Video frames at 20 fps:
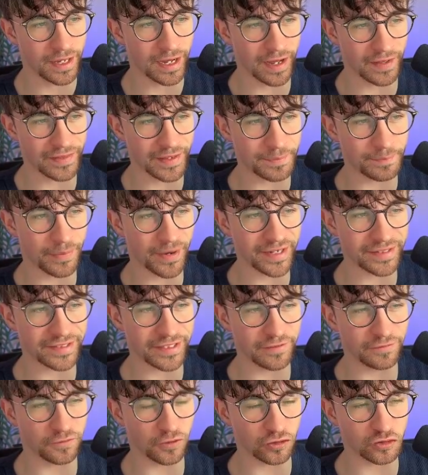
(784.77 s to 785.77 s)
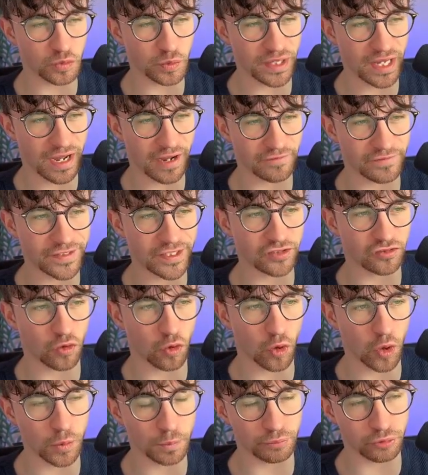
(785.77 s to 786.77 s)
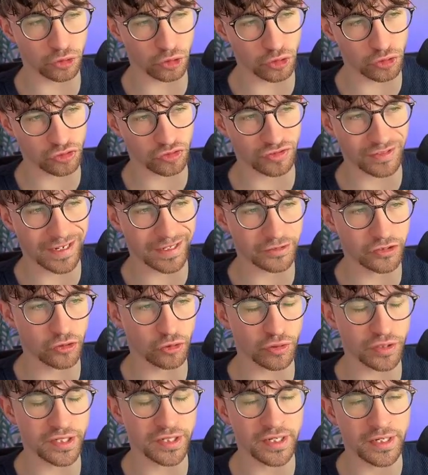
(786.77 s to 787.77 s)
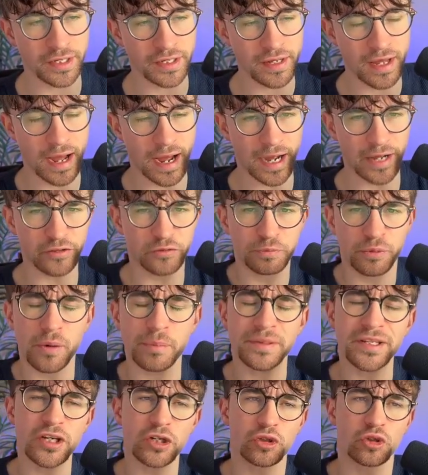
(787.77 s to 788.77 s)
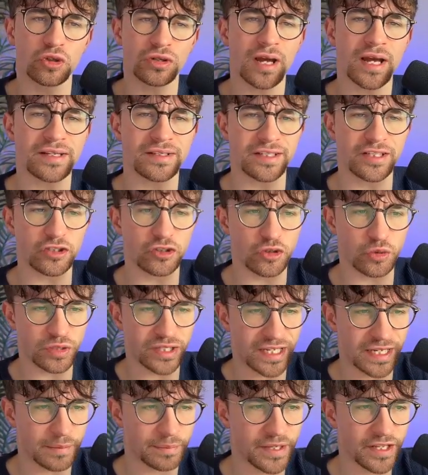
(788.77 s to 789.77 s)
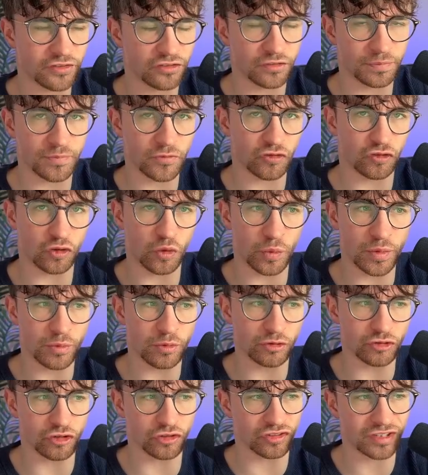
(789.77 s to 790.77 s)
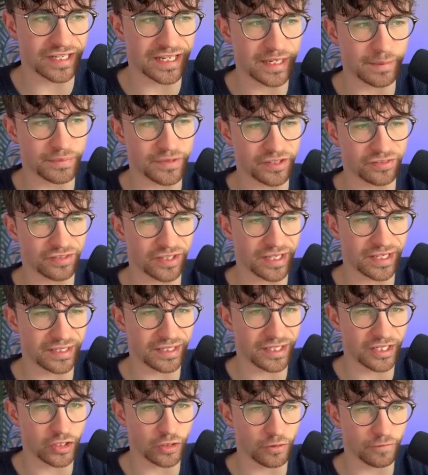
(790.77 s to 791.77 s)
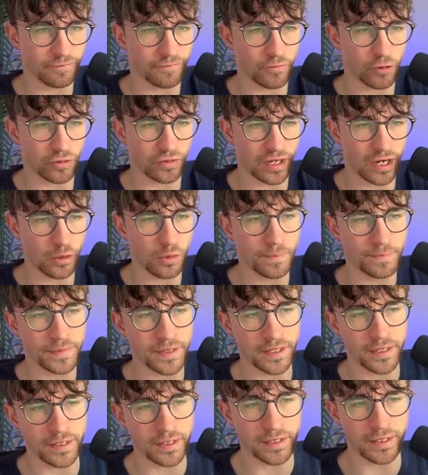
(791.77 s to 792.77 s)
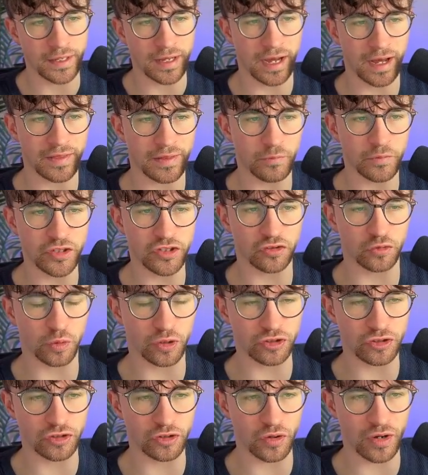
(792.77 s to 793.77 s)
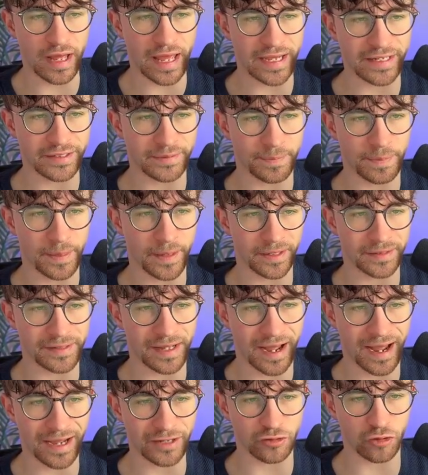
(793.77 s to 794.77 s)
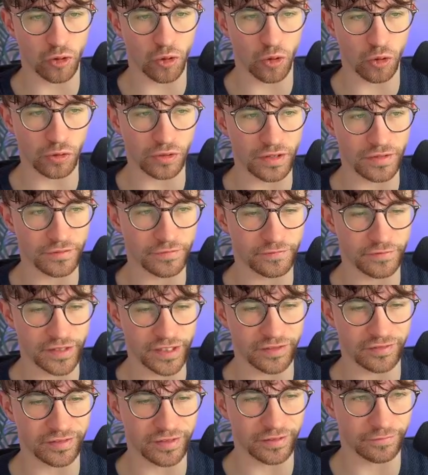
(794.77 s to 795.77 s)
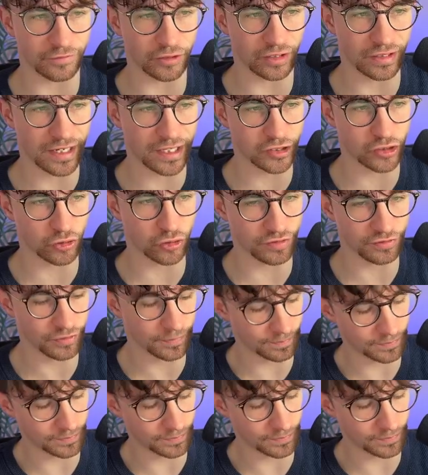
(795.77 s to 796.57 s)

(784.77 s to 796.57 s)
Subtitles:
And then by default, we have this all products category. It's probably a good idea to keep this. So we will just keep this in here for now. And then we just want to go ahead and add all of these different categories.